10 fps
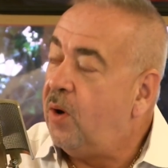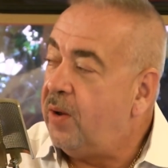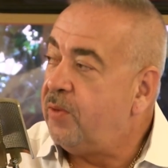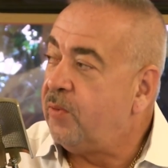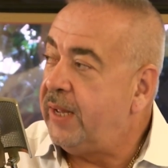
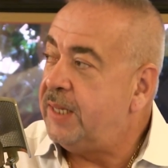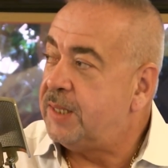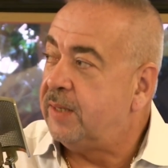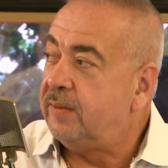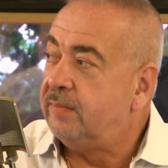are the
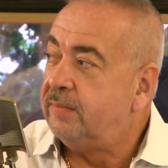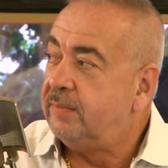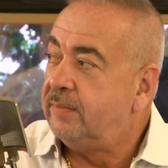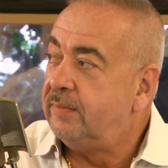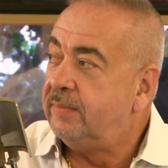reason
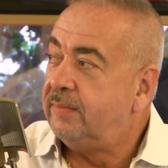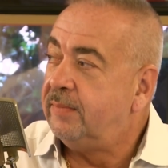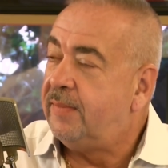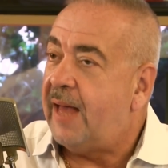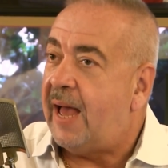
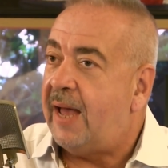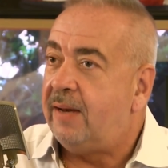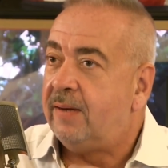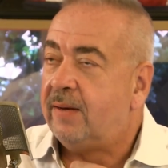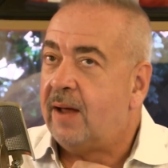
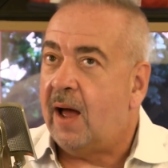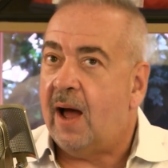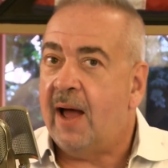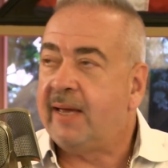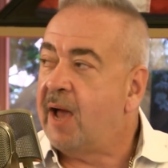that
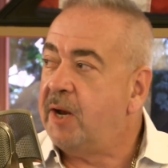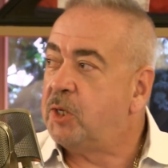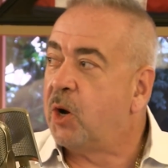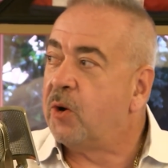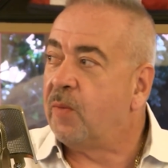I kind of
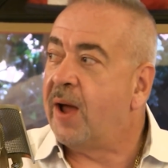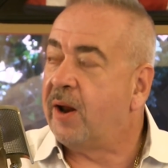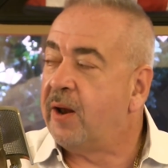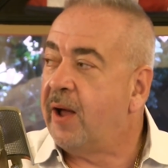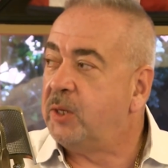turned around
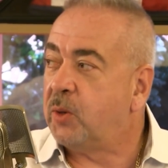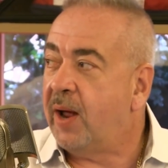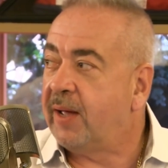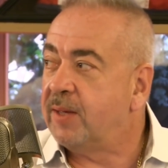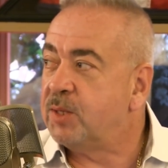on Nine
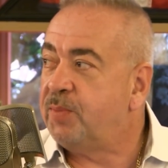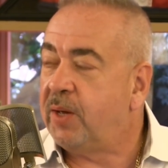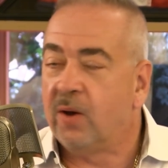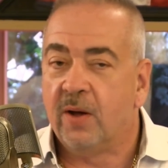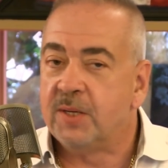Dragons,
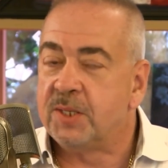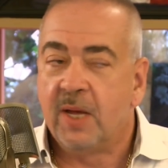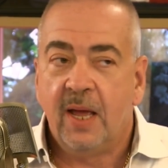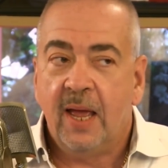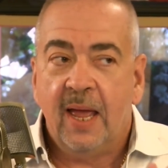because
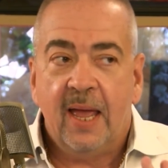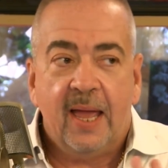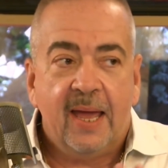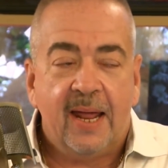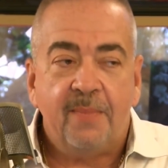
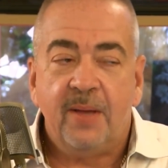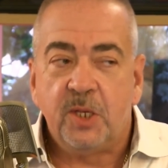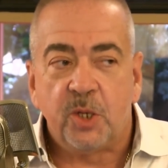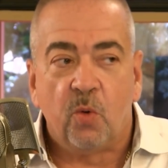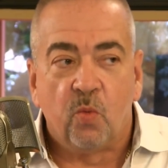it had been
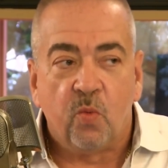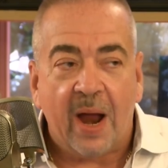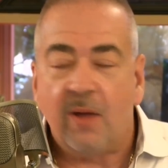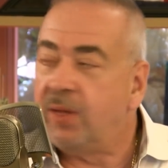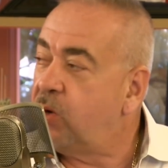so
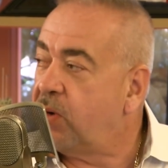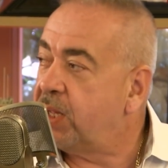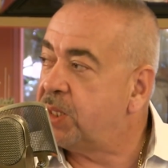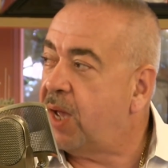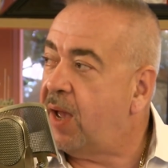roundly
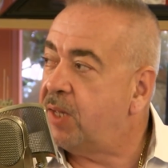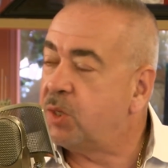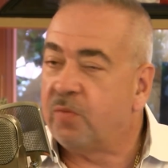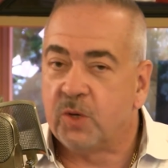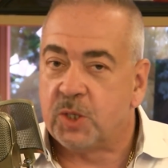
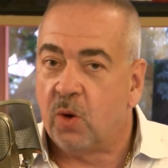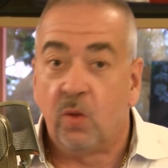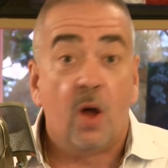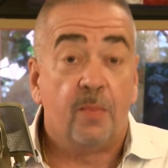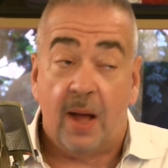criticized for so
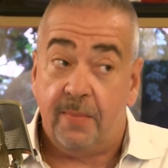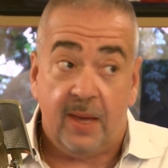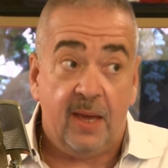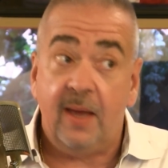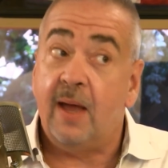long by
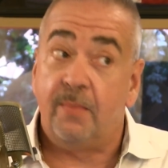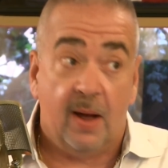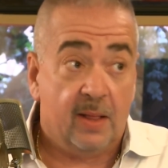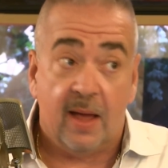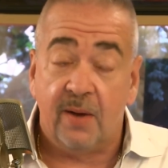me and
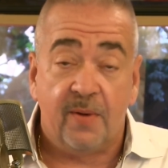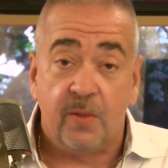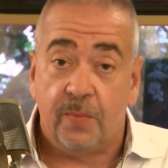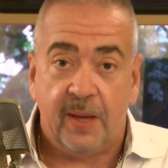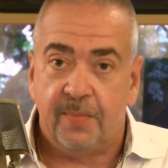by a lot of
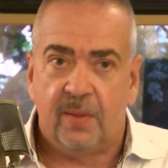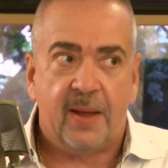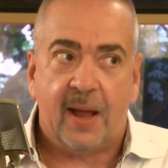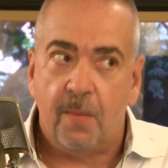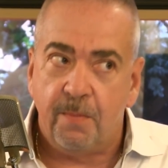other people
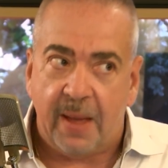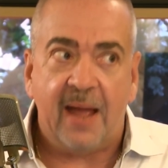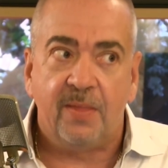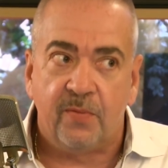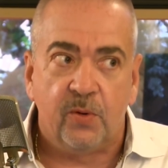about how
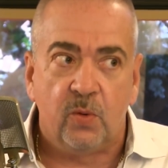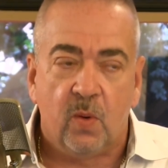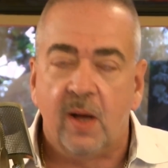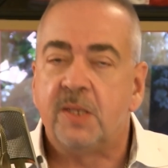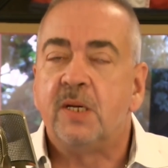bad the food
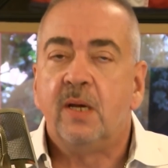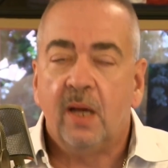was